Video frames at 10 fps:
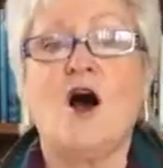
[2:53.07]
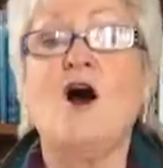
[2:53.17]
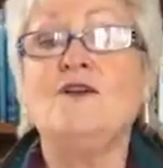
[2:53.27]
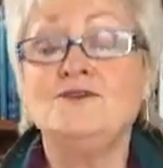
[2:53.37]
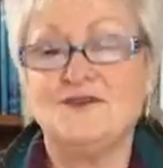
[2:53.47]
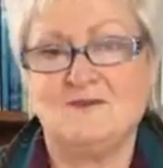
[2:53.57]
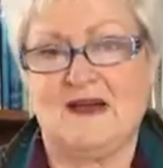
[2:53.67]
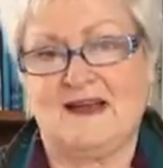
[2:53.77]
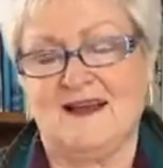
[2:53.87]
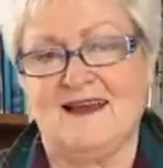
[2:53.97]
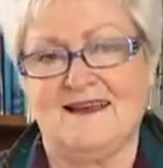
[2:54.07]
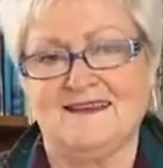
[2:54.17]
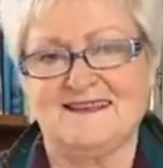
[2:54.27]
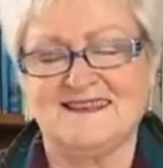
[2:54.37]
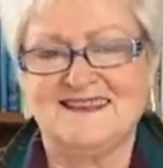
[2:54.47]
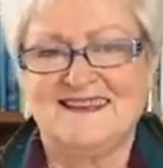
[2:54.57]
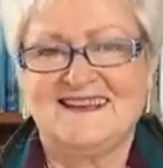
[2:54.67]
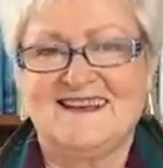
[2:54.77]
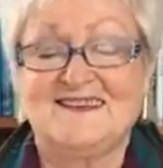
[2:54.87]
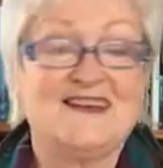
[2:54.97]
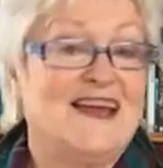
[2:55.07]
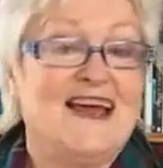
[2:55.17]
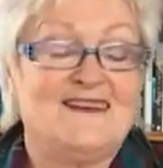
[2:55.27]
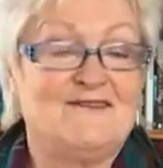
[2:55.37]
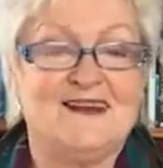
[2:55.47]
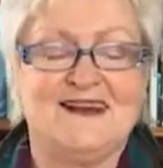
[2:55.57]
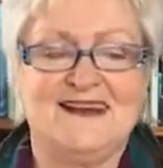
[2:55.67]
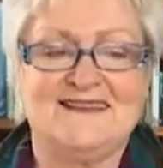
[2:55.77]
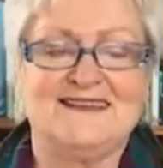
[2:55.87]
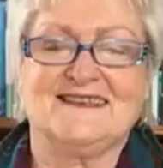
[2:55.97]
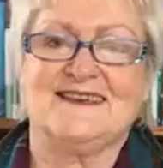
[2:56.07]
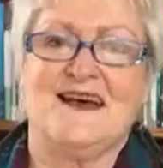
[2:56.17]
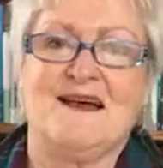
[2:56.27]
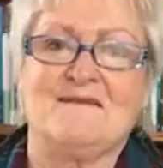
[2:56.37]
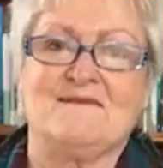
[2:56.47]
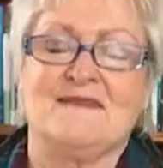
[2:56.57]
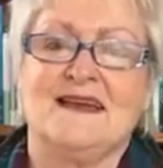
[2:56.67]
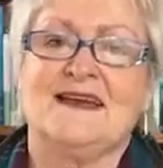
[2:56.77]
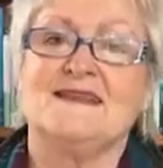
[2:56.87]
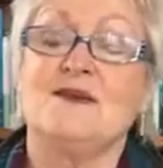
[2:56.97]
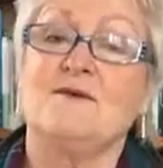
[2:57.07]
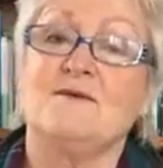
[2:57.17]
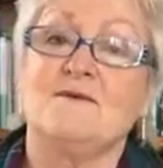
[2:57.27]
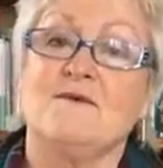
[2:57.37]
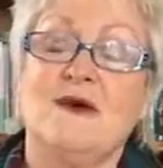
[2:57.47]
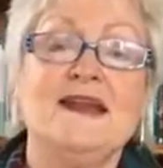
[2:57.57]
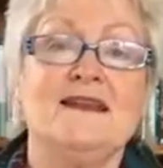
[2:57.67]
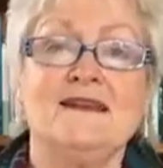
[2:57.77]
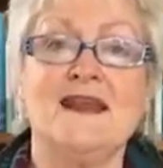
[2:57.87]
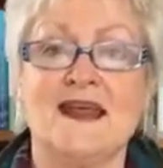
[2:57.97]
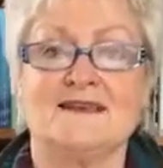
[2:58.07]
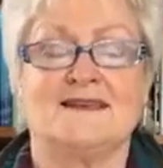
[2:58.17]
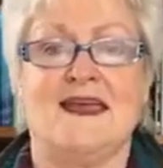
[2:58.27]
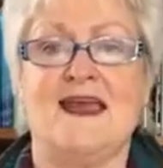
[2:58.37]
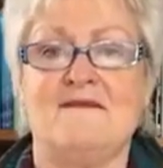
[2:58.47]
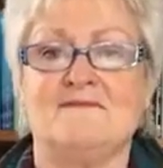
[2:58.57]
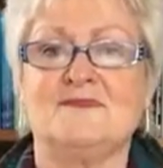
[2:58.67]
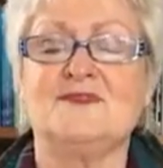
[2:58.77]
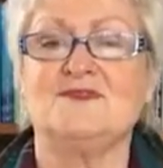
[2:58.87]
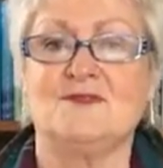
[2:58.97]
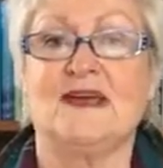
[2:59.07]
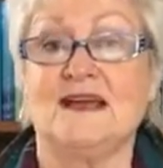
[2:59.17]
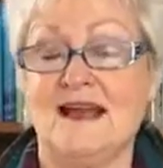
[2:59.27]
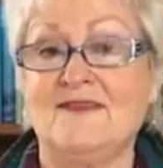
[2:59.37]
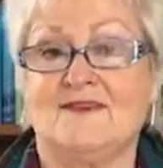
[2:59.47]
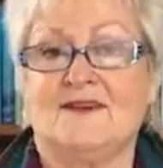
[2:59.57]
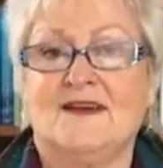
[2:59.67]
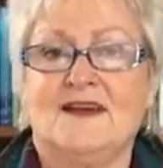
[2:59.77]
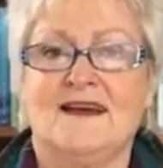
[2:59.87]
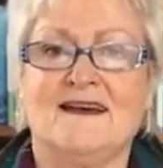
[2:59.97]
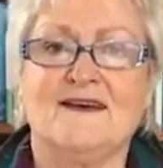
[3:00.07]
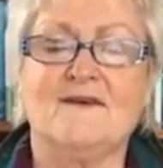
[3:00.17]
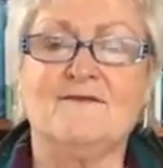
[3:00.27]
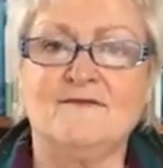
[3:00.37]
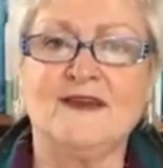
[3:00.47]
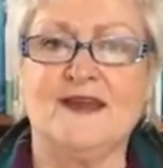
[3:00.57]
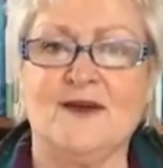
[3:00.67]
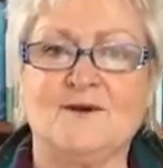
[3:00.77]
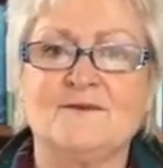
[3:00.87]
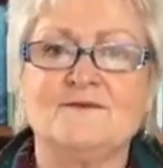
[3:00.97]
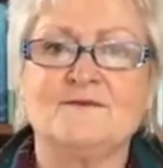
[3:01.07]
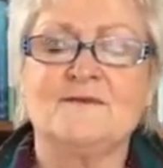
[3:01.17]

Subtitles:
onto my client, which I hadn't realized at the time. So when it next came to doing another video,